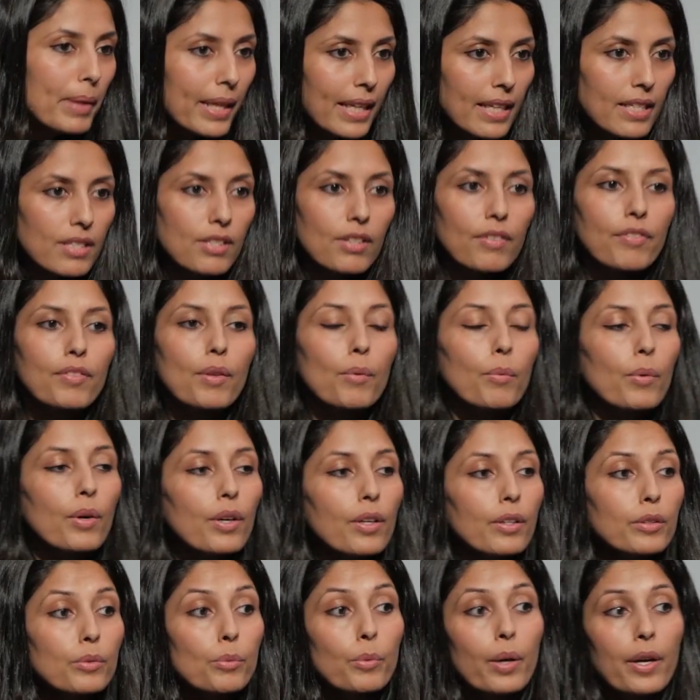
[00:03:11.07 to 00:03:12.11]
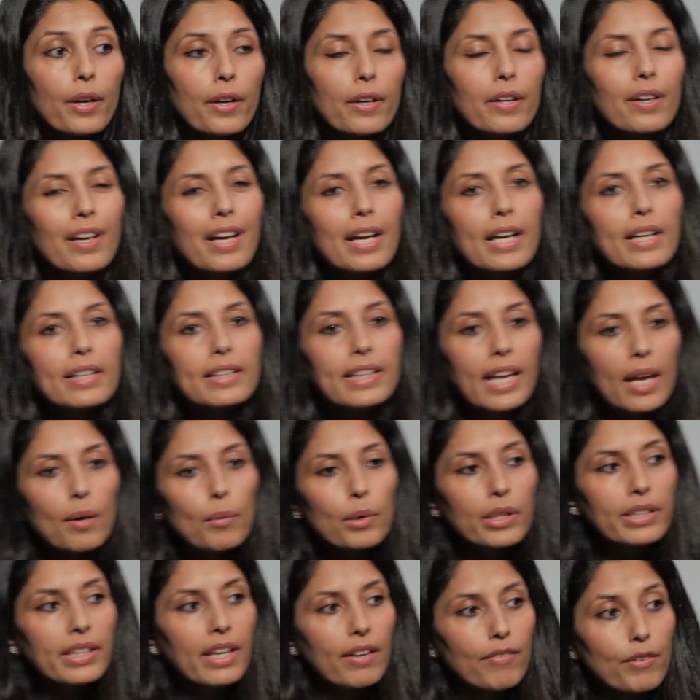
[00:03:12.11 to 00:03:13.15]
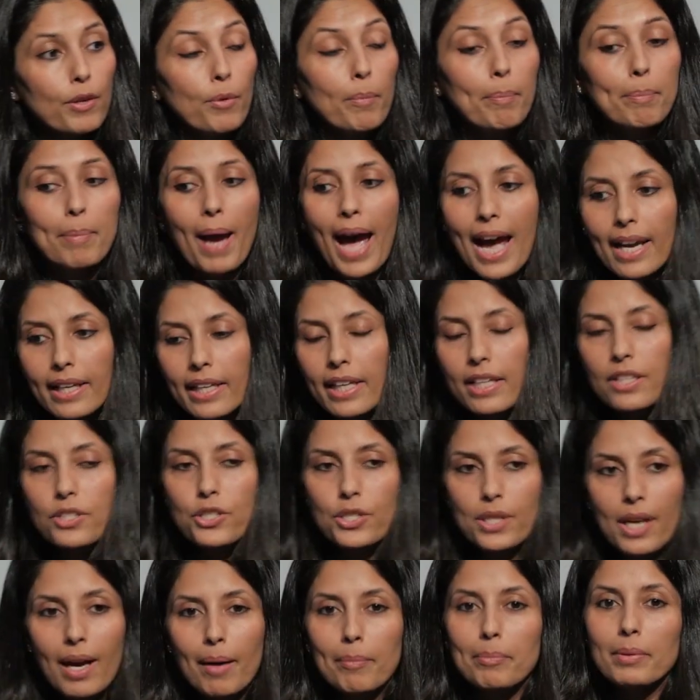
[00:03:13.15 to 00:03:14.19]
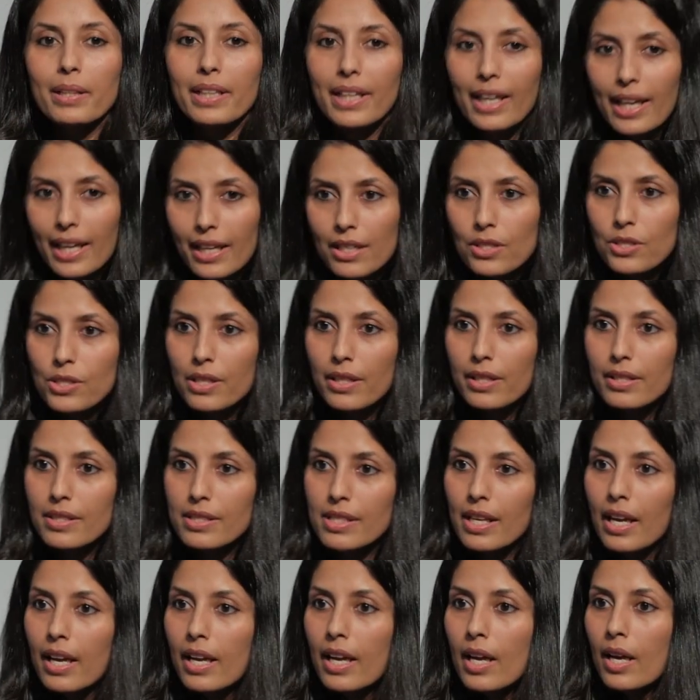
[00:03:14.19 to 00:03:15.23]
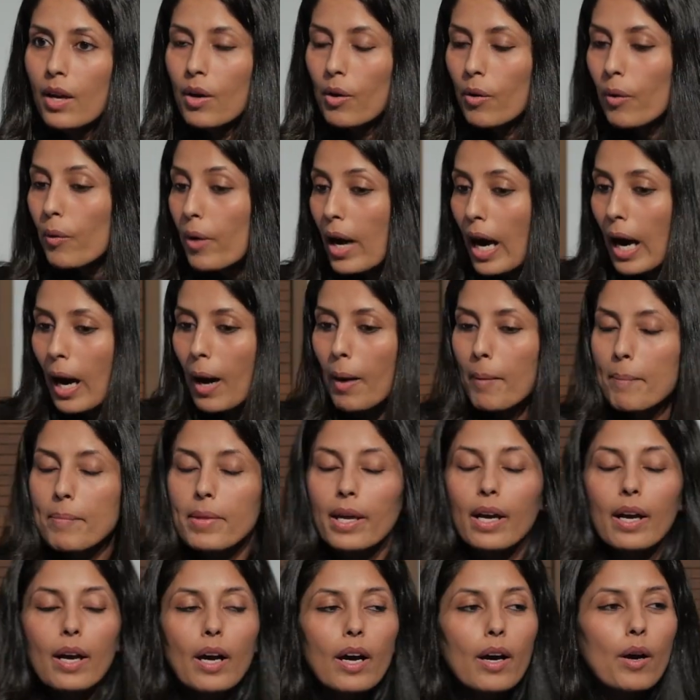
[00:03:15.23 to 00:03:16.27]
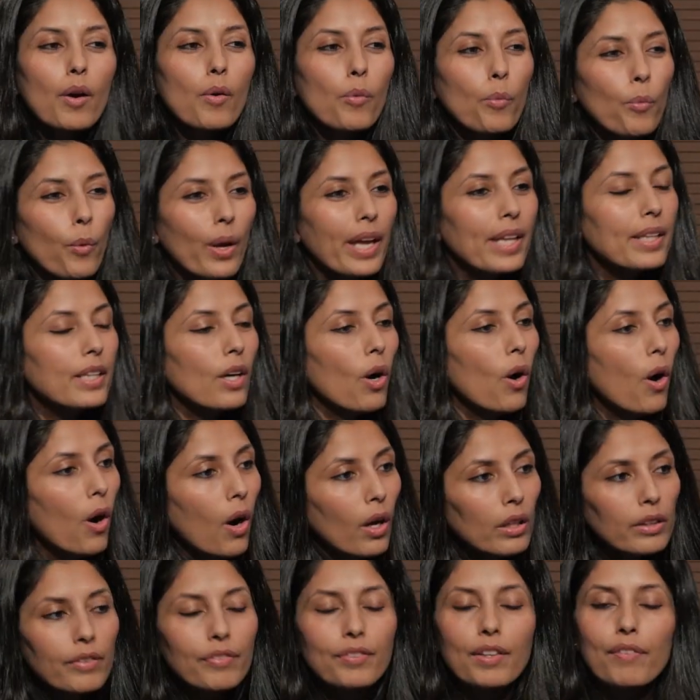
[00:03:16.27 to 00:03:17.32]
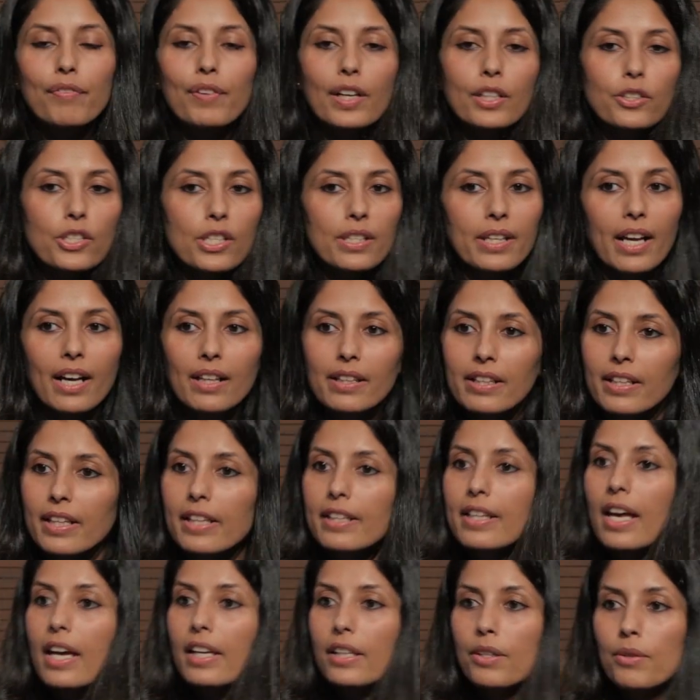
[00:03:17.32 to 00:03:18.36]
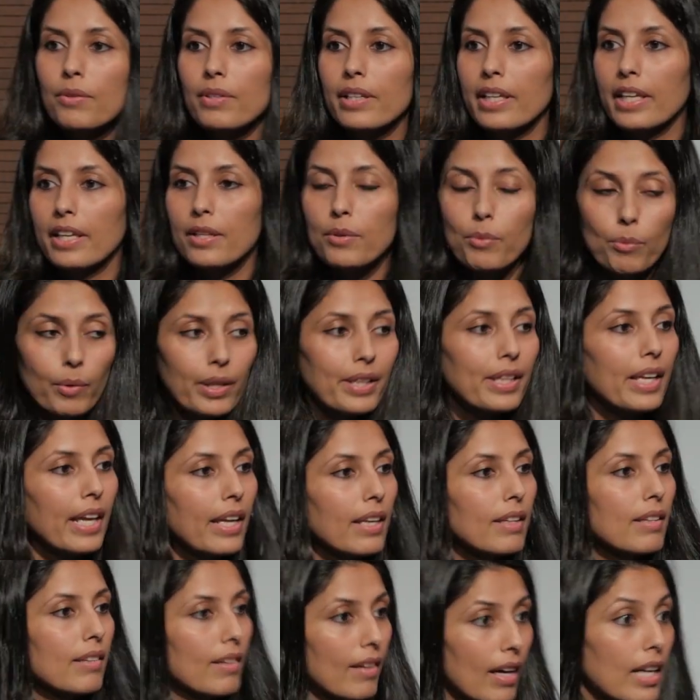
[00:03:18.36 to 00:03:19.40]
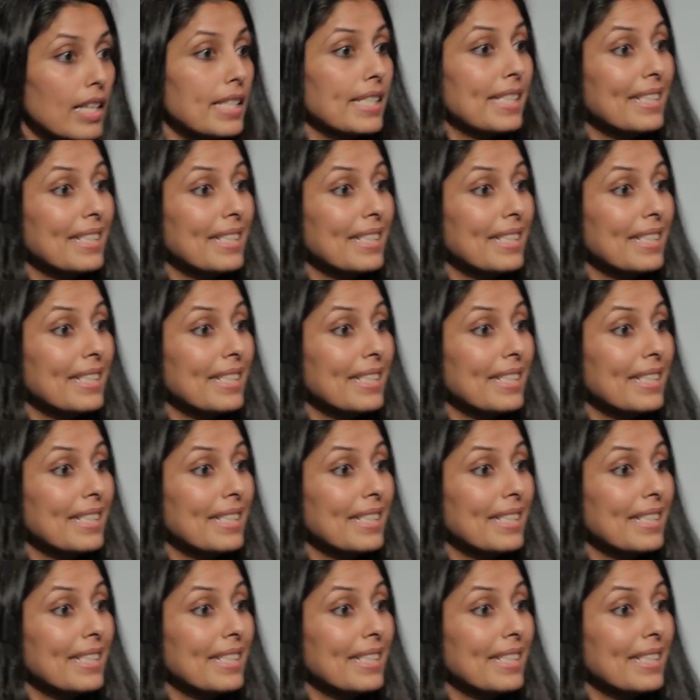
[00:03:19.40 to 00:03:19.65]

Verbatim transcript: Ps of the world, where they would give you packaged applications um, with all of the functionality that you need within a